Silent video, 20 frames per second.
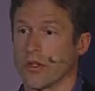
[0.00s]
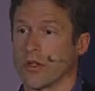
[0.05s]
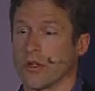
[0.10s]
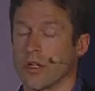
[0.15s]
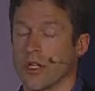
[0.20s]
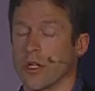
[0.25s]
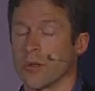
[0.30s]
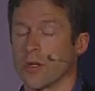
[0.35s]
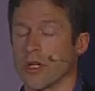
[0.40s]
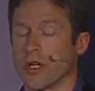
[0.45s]
their
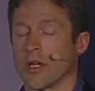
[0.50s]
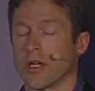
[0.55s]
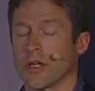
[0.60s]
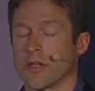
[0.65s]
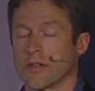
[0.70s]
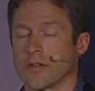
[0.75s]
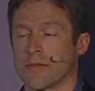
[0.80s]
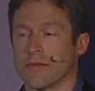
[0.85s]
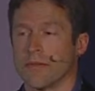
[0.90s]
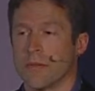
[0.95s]

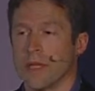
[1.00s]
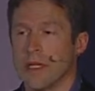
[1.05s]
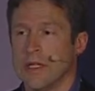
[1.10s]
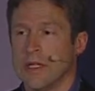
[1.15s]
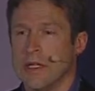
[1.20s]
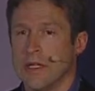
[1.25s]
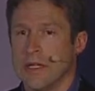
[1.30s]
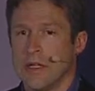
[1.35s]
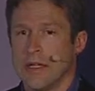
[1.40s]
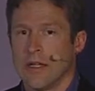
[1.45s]
APIs.
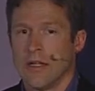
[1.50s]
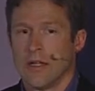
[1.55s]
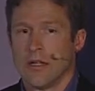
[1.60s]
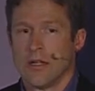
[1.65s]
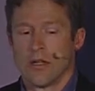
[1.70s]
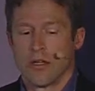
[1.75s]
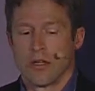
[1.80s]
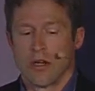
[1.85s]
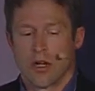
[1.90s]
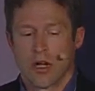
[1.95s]

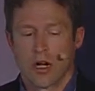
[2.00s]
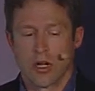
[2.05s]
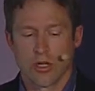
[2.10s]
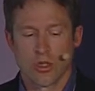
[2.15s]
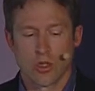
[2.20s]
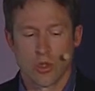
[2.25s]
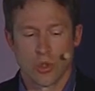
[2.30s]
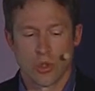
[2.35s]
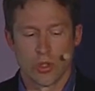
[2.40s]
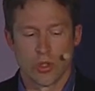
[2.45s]
Our
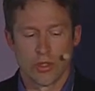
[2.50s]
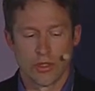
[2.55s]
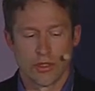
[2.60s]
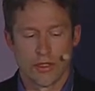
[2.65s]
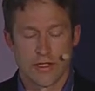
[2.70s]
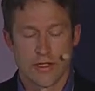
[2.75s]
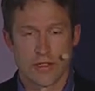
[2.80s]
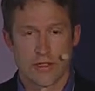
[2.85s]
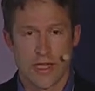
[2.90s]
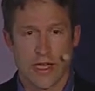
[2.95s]
goal
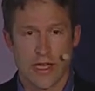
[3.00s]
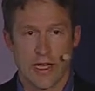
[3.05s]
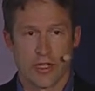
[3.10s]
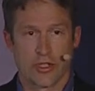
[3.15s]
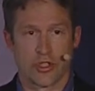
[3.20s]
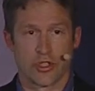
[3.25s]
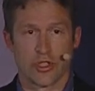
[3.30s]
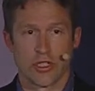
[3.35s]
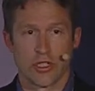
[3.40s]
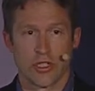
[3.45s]
is
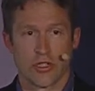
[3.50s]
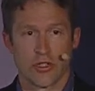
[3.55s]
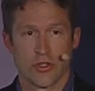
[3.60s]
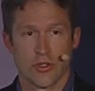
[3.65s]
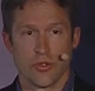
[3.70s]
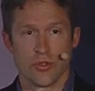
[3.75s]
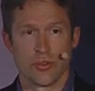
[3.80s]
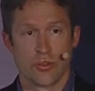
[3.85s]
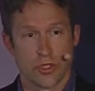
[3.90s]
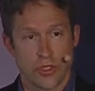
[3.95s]
actually
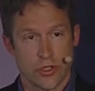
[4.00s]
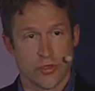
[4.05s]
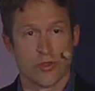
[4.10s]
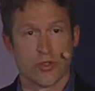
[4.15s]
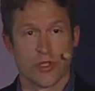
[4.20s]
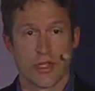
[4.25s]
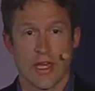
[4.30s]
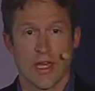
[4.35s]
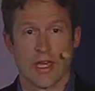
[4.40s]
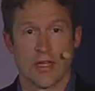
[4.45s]
to
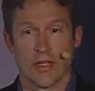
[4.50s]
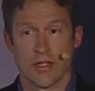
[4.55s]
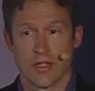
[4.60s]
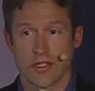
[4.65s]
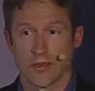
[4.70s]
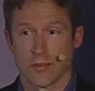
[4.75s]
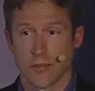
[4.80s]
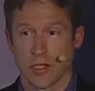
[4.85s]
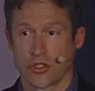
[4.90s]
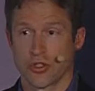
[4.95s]
reduce that, and
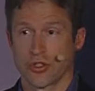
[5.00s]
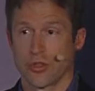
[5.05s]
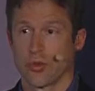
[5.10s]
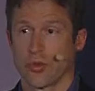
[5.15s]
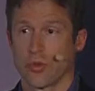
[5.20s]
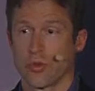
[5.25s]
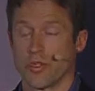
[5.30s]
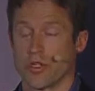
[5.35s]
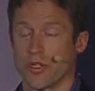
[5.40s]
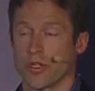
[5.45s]
especially
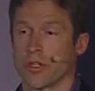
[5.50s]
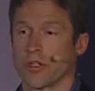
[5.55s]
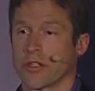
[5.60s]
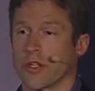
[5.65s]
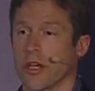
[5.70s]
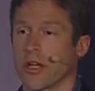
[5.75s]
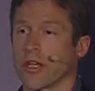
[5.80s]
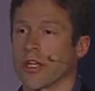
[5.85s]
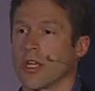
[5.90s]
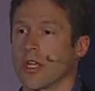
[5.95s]
when we start
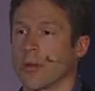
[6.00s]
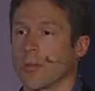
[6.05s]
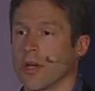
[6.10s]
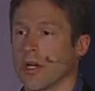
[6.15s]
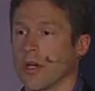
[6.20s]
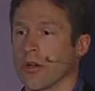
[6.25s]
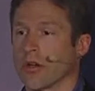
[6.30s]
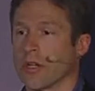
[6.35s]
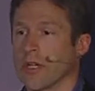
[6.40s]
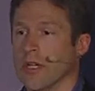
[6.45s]
talking
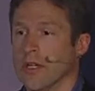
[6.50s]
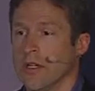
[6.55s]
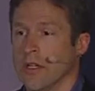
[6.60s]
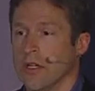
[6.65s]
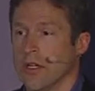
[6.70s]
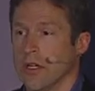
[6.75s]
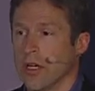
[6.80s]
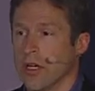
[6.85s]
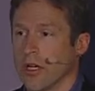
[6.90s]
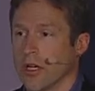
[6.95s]
about
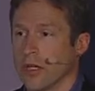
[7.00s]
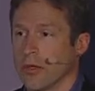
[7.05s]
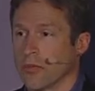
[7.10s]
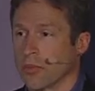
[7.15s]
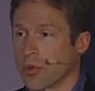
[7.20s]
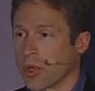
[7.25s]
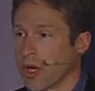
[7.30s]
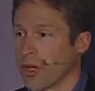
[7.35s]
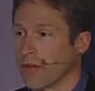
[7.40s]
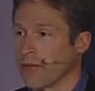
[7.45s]

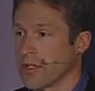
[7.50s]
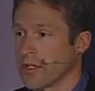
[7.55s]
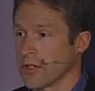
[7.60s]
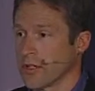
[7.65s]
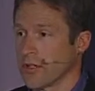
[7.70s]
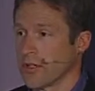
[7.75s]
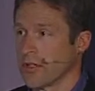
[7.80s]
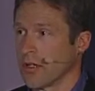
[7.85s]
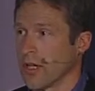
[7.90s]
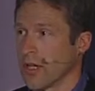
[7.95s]

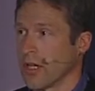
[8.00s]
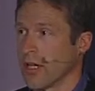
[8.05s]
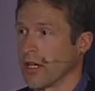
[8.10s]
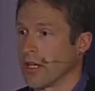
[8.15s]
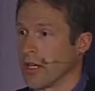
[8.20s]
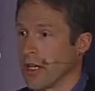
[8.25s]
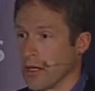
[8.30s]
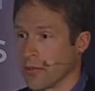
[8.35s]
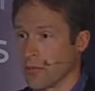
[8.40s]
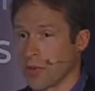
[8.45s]
private
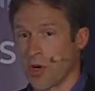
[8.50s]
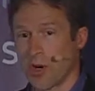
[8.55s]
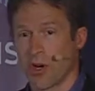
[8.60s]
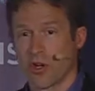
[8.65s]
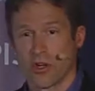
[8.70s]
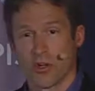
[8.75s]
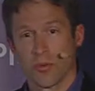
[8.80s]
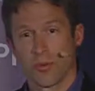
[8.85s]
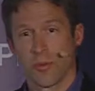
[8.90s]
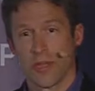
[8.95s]
and
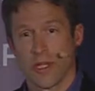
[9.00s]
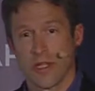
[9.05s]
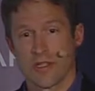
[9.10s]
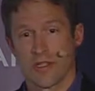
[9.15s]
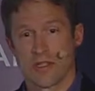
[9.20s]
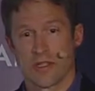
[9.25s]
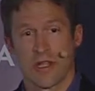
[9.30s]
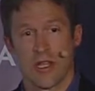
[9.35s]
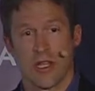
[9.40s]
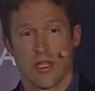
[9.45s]

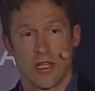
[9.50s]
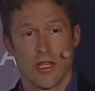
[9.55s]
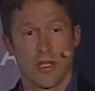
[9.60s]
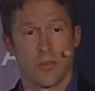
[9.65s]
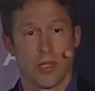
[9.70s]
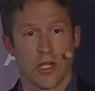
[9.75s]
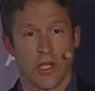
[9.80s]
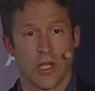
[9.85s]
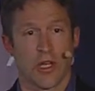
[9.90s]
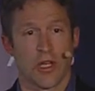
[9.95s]
partner-based
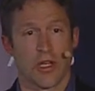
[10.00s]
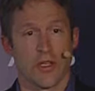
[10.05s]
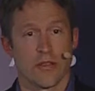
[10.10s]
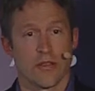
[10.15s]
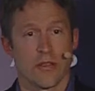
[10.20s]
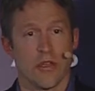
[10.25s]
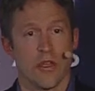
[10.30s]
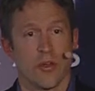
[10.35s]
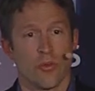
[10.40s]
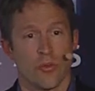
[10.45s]

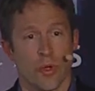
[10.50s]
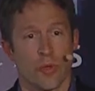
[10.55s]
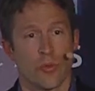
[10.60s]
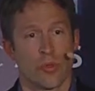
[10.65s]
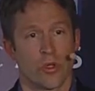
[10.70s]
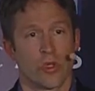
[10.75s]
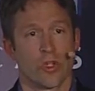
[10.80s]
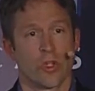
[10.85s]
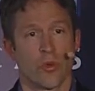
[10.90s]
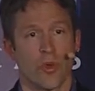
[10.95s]
APIs, we
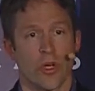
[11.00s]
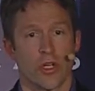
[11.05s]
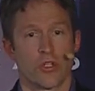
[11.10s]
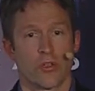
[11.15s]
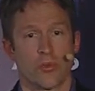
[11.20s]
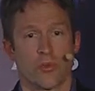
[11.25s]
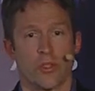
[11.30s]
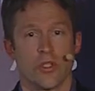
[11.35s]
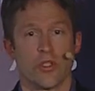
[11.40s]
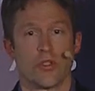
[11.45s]
really want
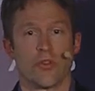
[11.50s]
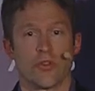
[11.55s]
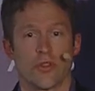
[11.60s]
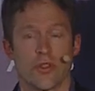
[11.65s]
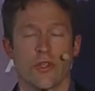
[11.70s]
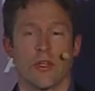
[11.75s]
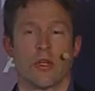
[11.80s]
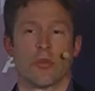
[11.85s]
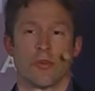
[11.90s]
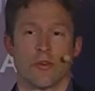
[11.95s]
to reduce
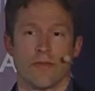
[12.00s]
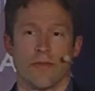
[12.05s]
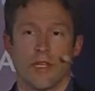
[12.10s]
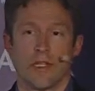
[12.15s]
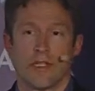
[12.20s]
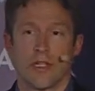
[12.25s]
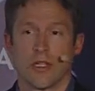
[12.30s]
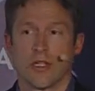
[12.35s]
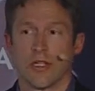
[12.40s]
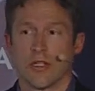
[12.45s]
the number of
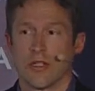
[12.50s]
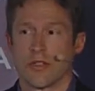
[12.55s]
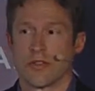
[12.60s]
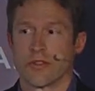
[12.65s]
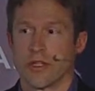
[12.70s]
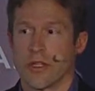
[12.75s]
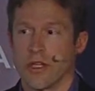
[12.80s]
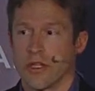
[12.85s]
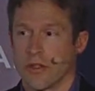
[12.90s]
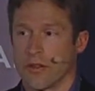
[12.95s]

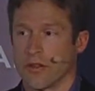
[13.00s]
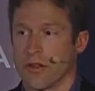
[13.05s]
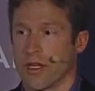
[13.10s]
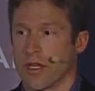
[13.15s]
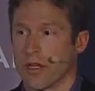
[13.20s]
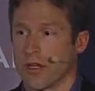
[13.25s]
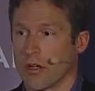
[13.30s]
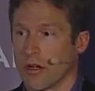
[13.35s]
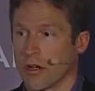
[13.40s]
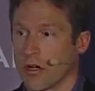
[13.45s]
identities
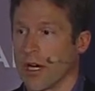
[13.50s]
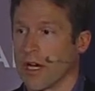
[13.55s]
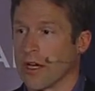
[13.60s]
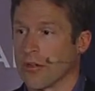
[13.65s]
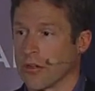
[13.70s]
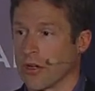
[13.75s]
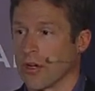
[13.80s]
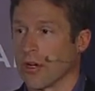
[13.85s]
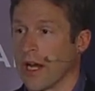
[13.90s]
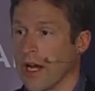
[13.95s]
that are
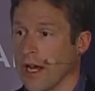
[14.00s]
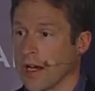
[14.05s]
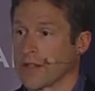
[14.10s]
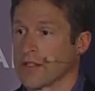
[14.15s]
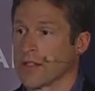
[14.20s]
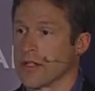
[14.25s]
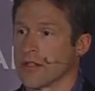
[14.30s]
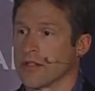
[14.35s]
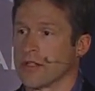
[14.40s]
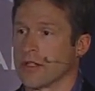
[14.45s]
out there
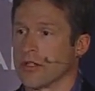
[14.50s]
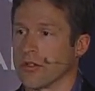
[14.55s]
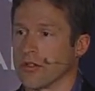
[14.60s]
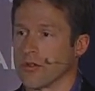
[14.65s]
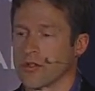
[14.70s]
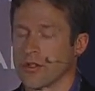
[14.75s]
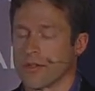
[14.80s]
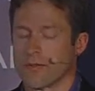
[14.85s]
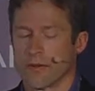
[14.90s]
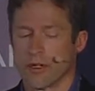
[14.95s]
accessing
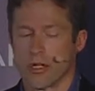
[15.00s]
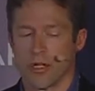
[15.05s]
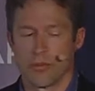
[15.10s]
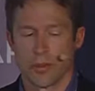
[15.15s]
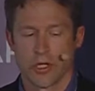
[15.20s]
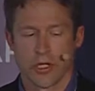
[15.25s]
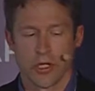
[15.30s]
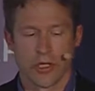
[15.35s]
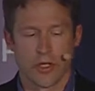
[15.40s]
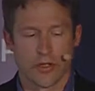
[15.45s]
those different
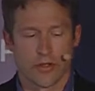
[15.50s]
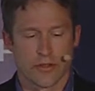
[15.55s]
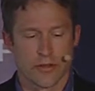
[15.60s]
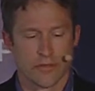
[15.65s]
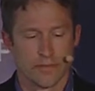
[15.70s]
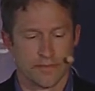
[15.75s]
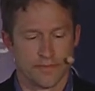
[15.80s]
APIs.